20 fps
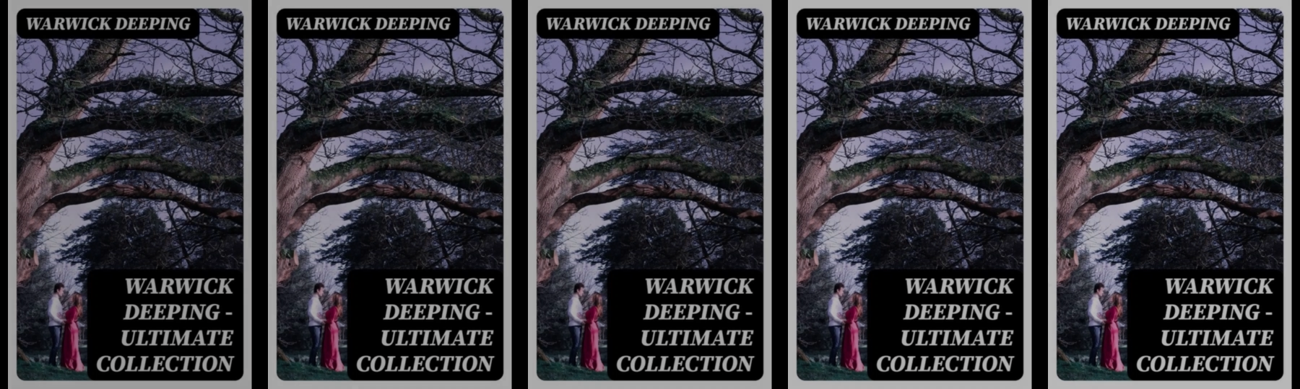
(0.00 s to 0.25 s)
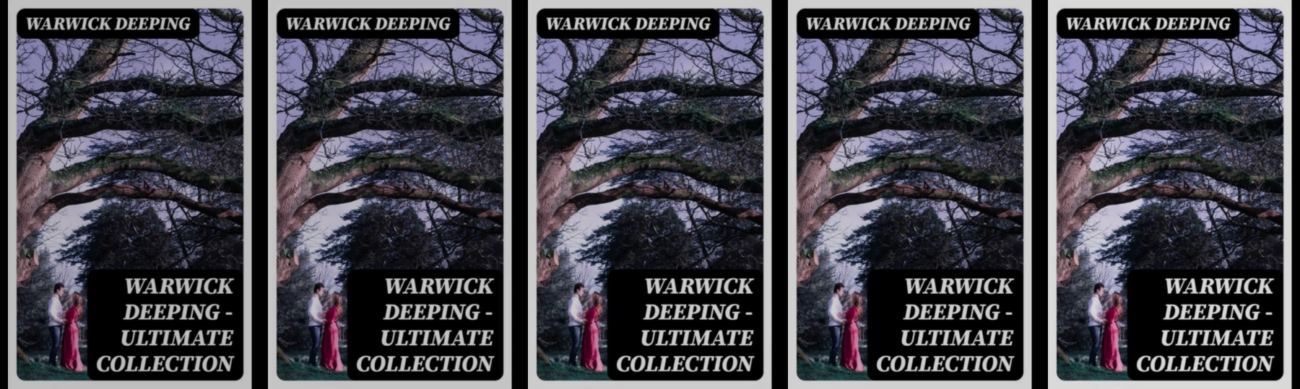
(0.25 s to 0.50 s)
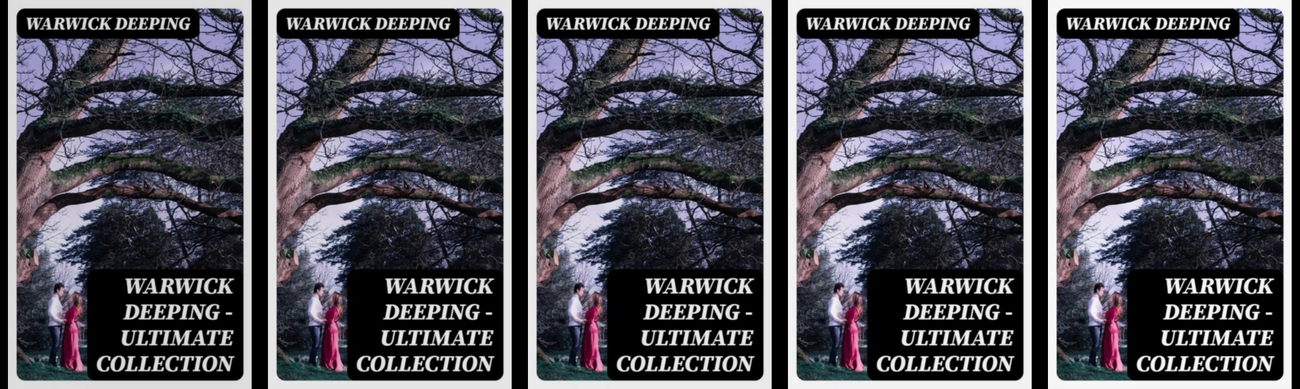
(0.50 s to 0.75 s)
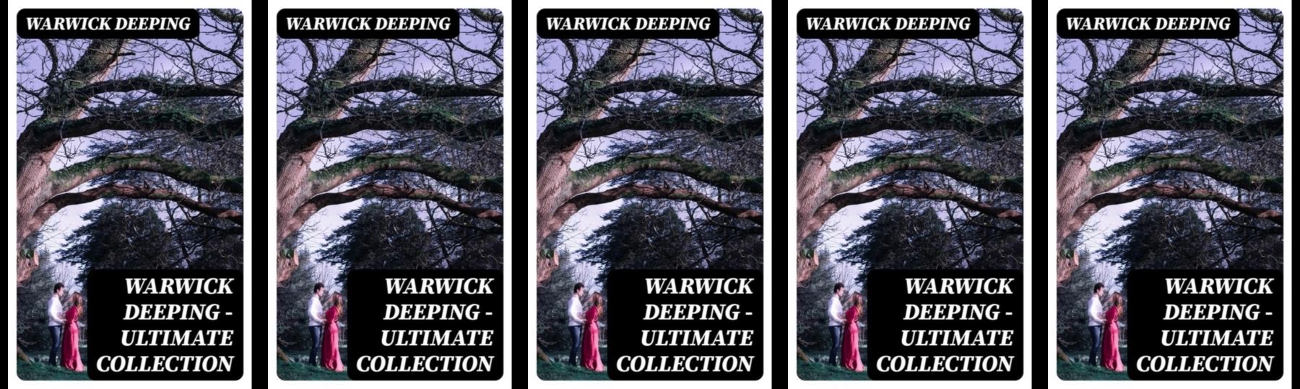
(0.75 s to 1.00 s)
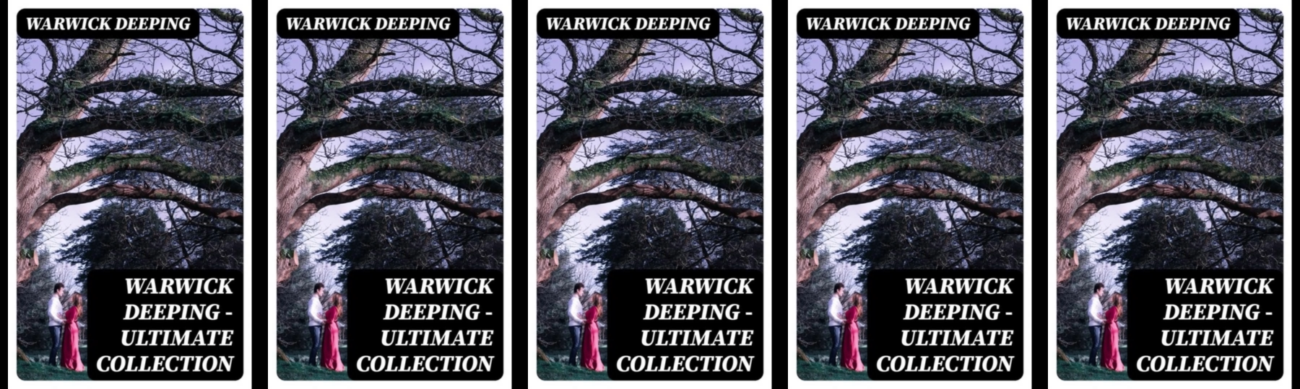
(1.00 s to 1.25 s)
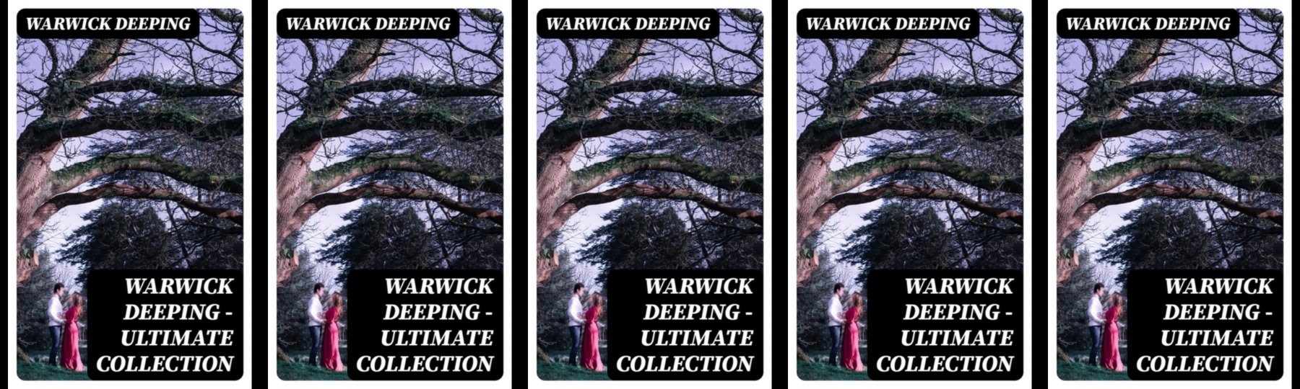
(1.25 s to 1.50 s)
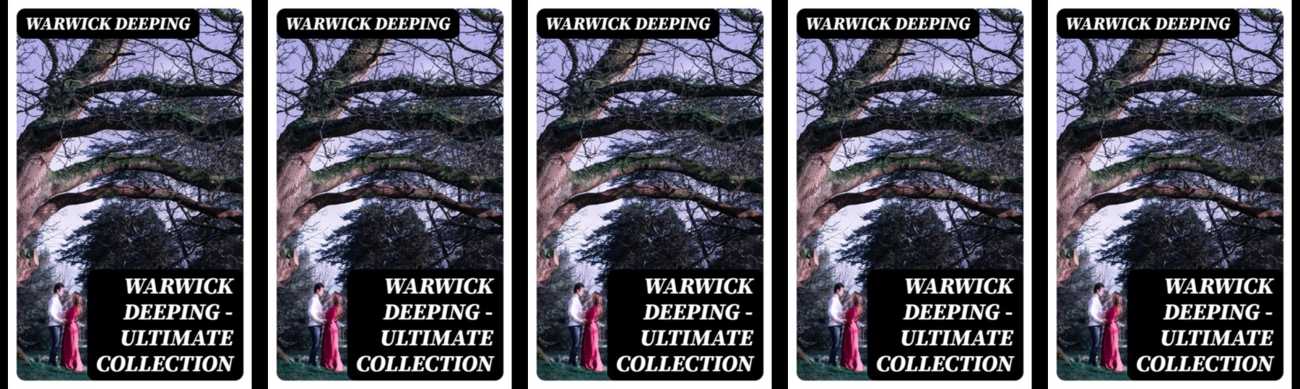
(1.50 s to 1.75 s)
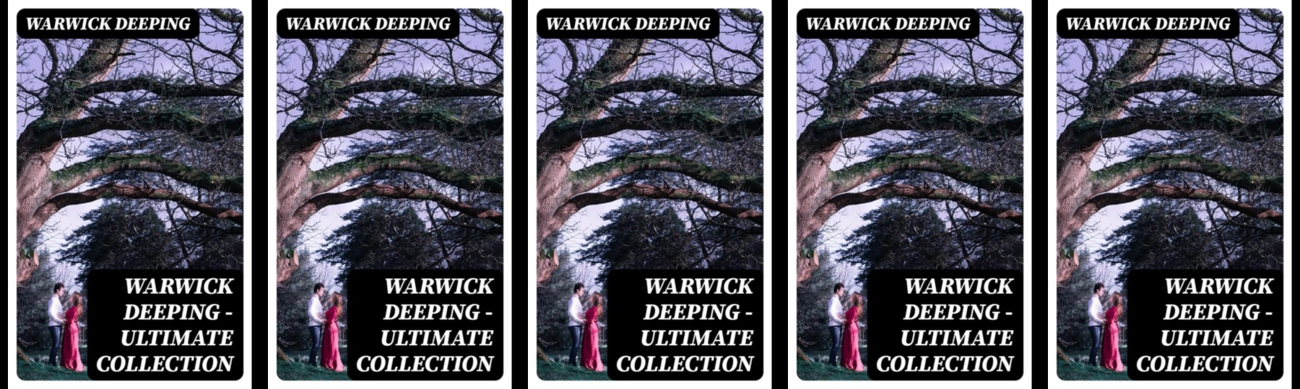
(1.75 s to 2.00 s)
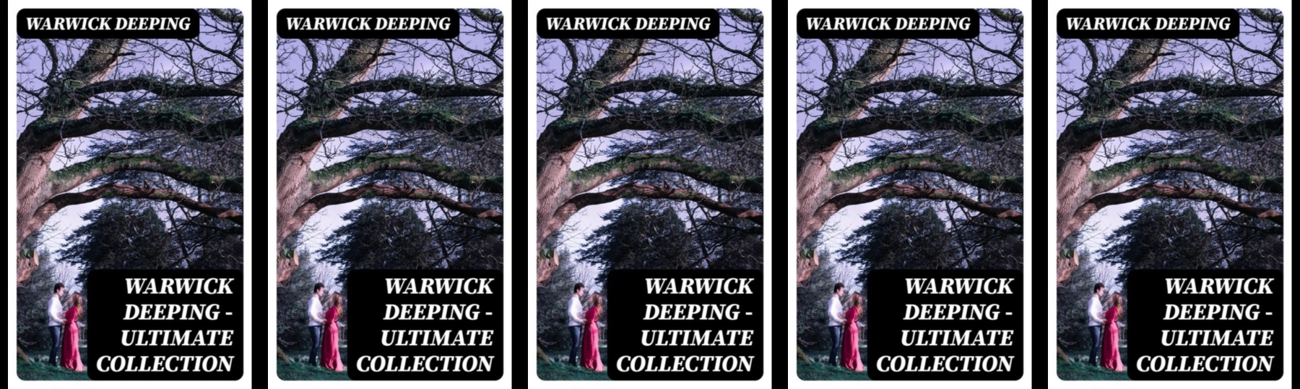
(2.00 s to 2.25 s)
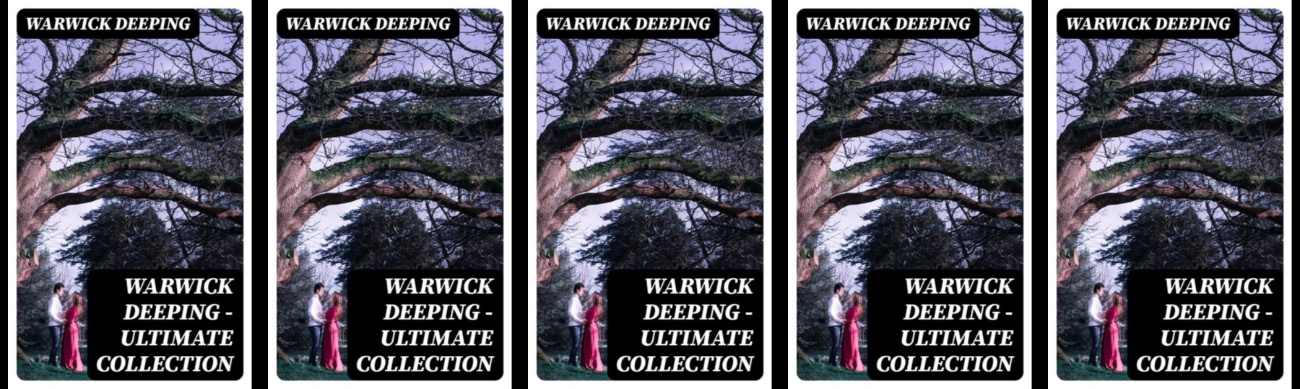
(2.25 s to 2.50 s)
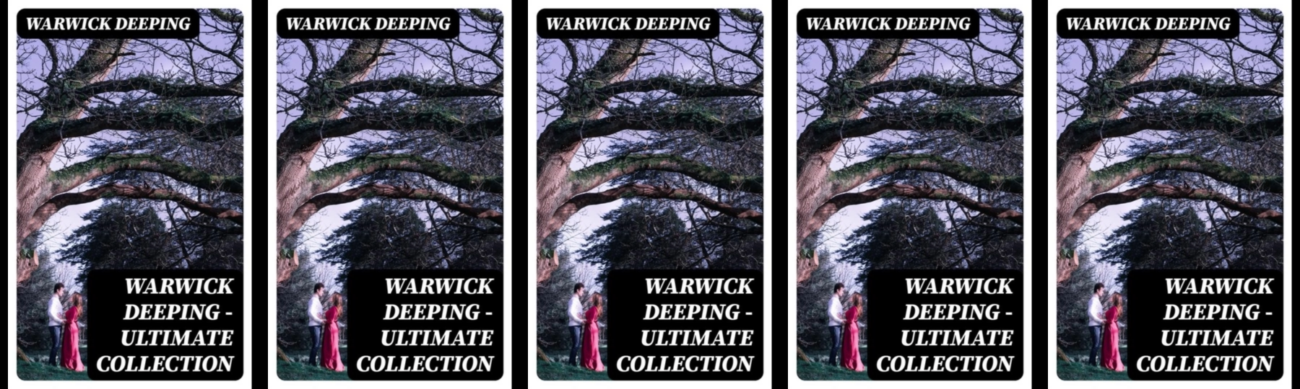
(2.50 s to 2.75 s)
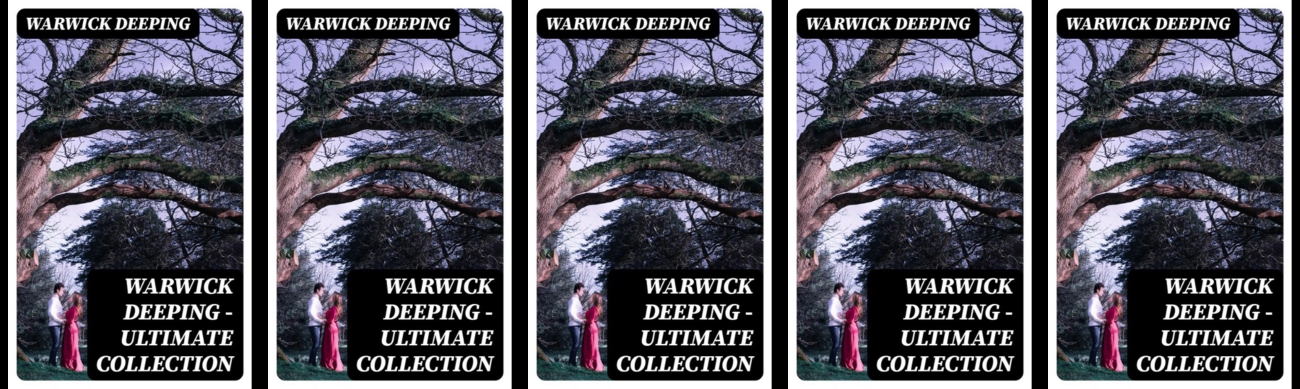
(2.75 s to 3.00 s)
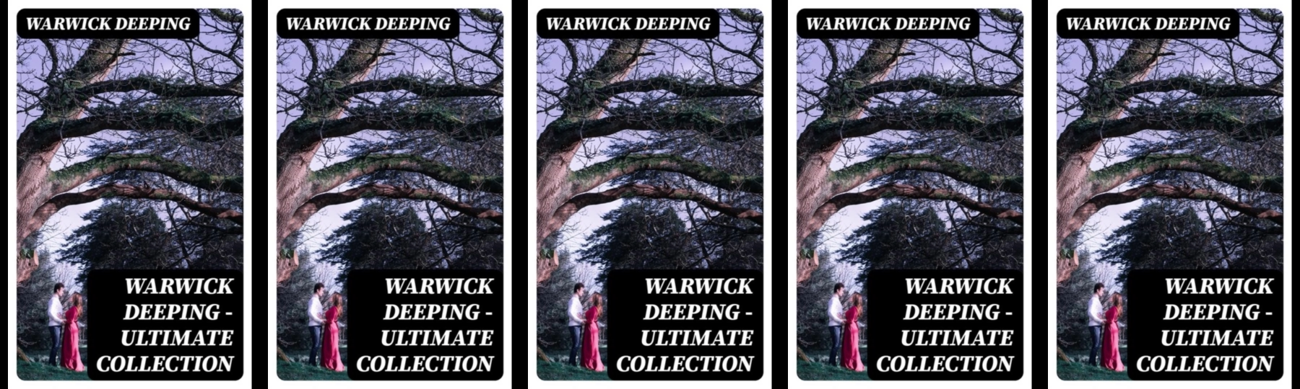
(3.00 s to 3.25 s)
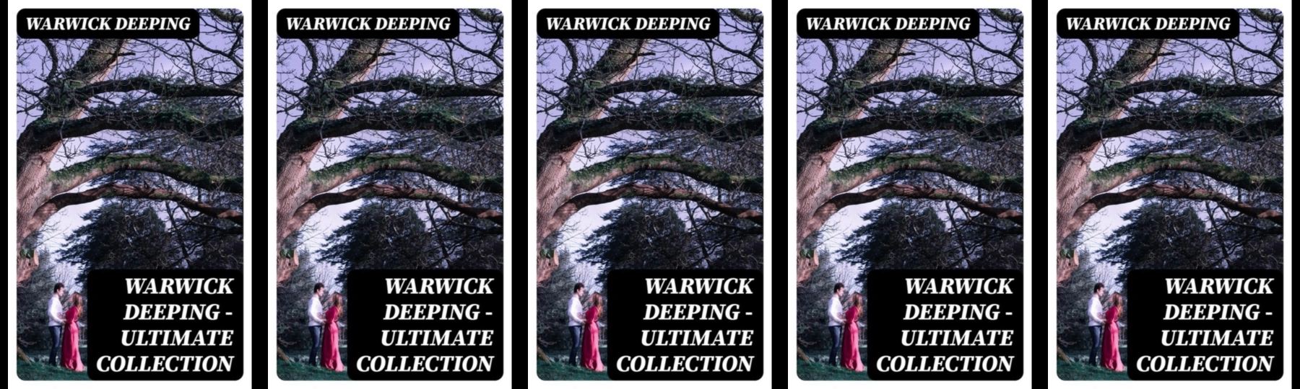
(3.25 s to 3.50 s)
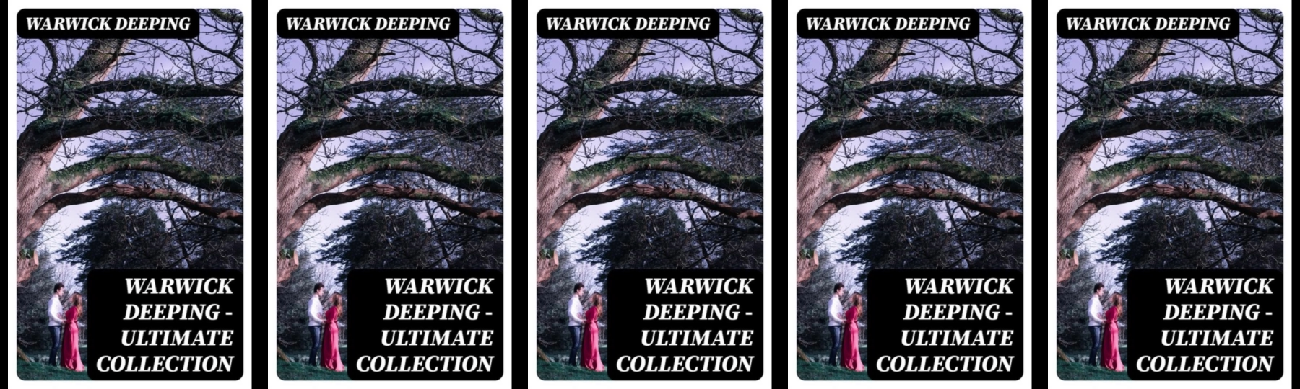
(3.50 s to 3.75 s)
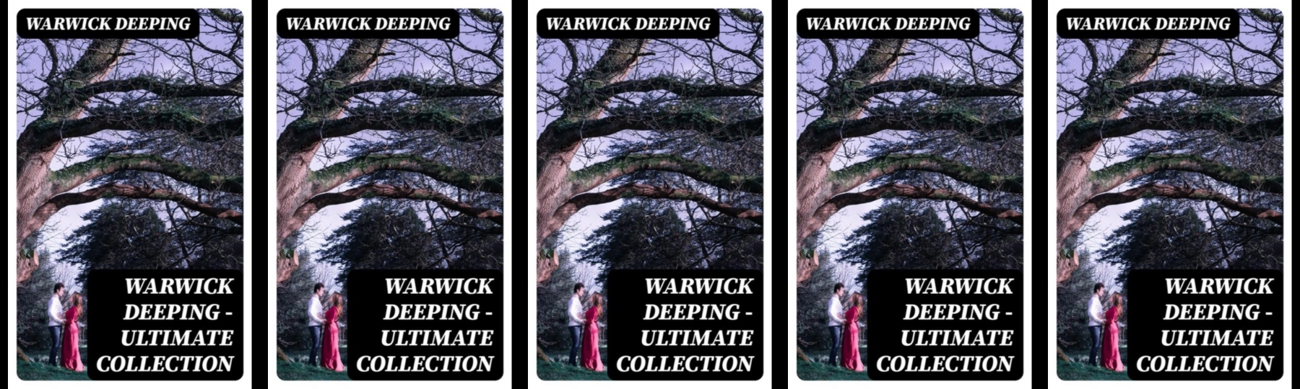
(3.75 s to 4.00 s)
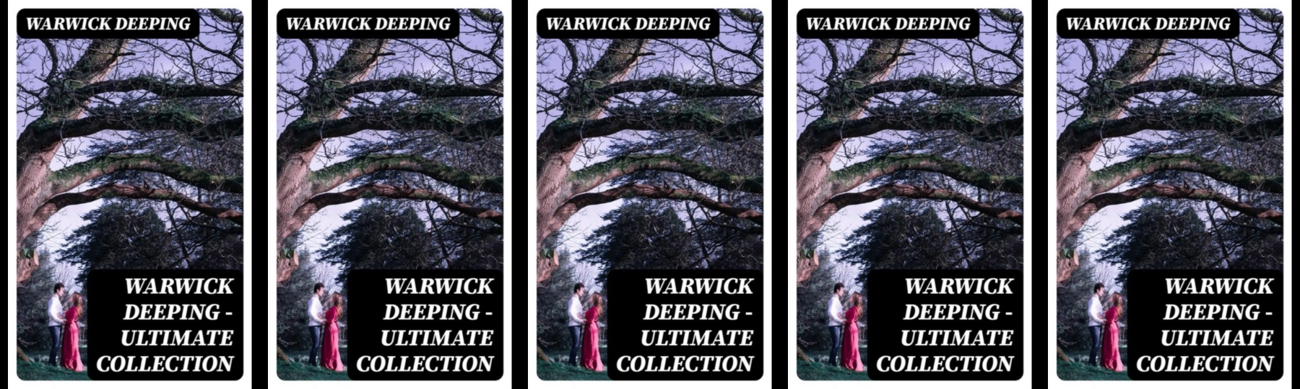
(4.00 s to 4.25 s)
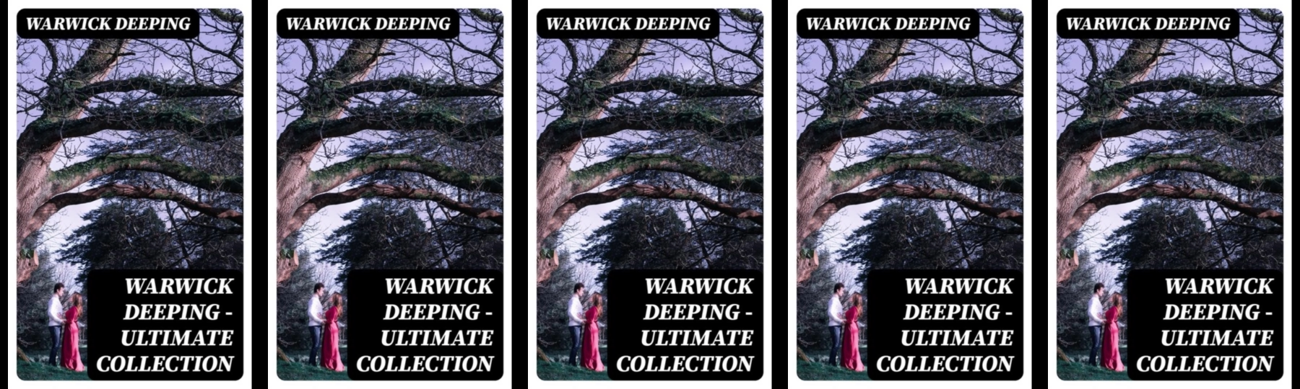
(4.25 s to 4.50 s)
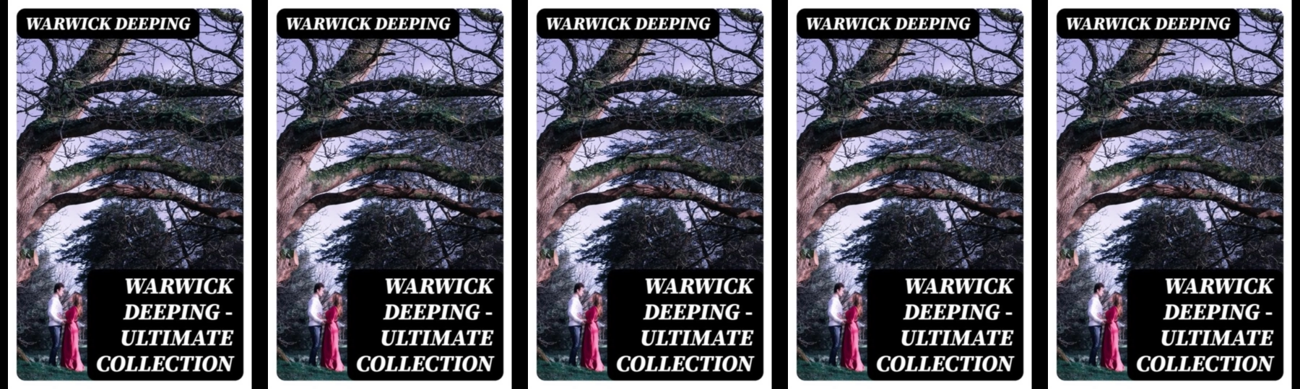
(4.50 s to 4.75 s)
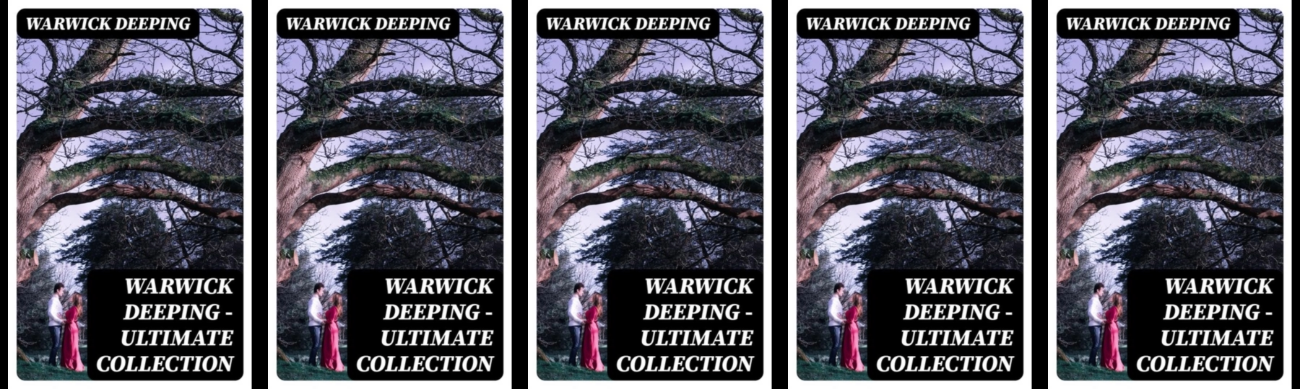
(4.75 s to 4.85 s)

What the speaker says: No face is visible, so there are no lips to read.